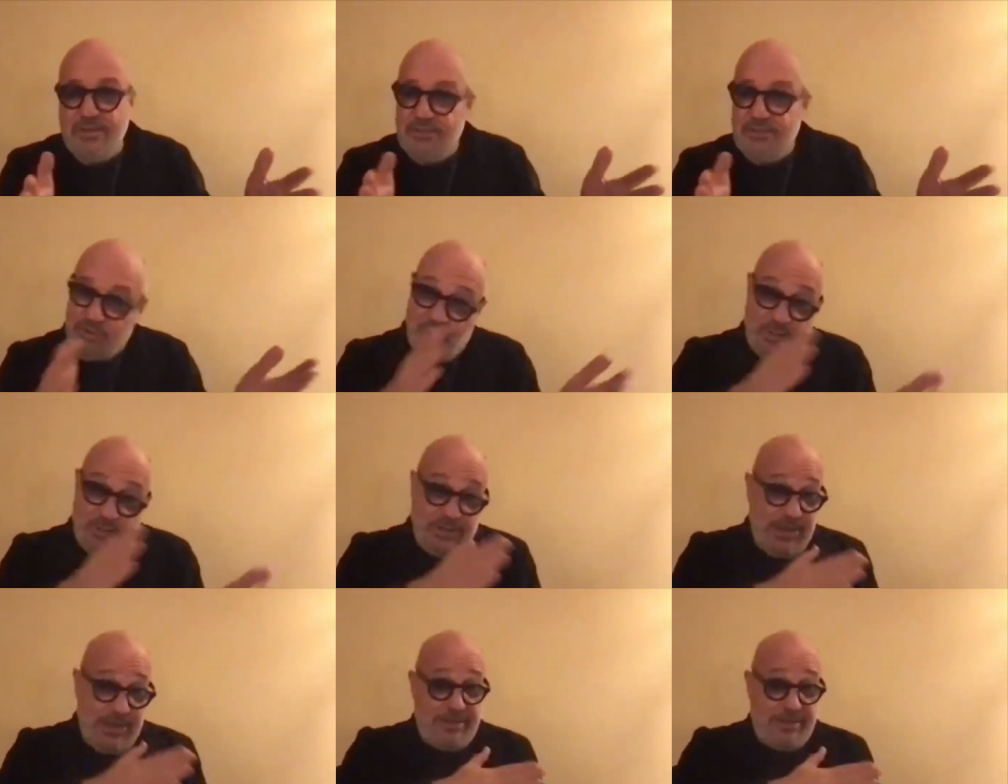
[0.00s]
It
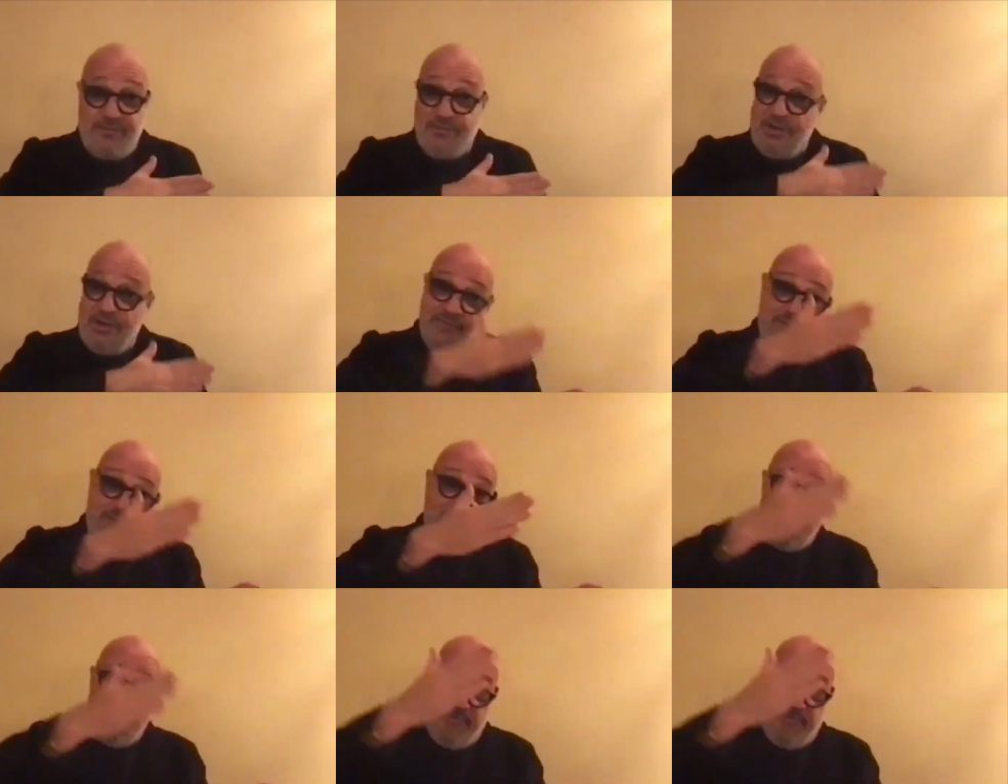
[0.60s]
took like 3,
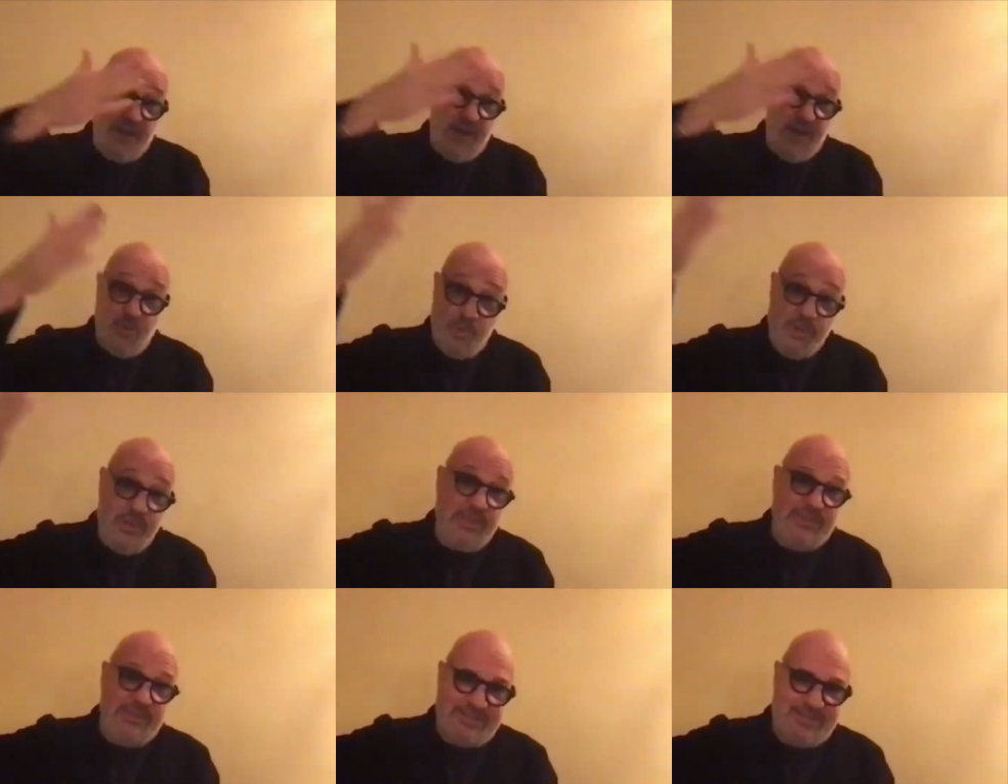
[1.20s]
4, 5
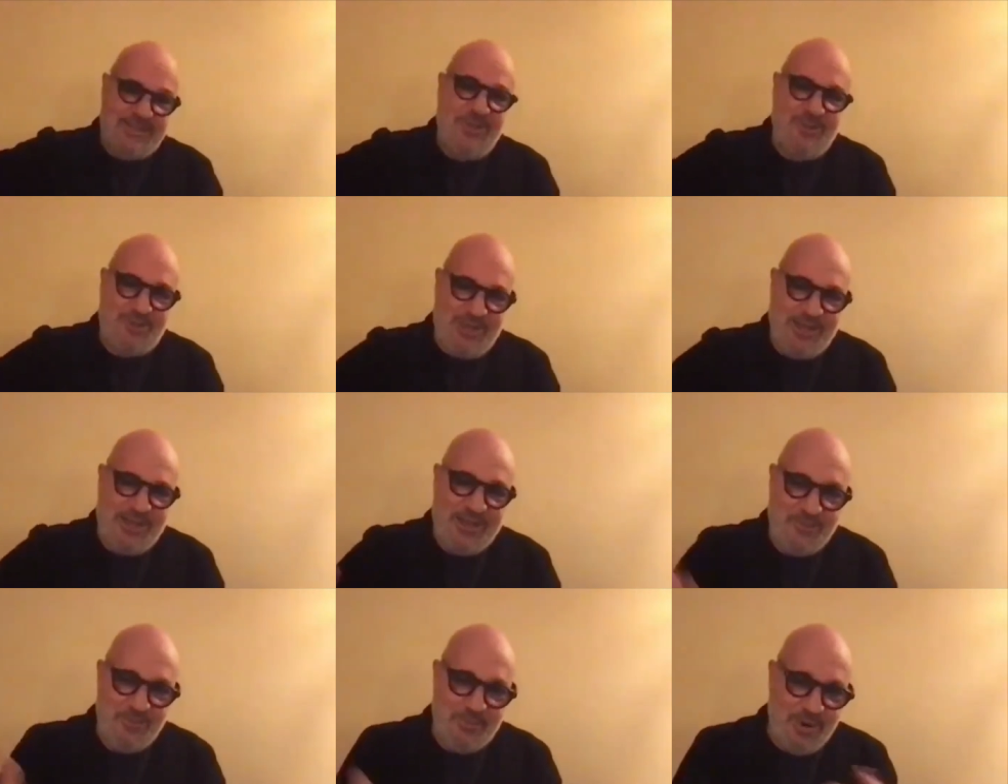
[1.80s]
weeks to
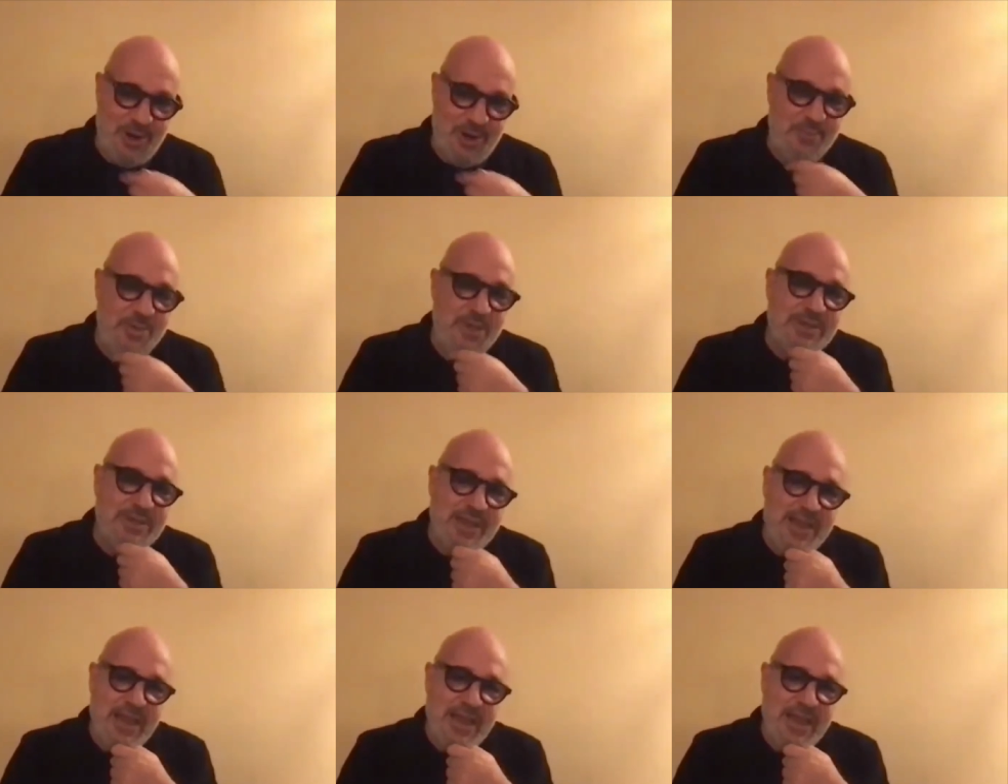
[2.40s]
take a permit.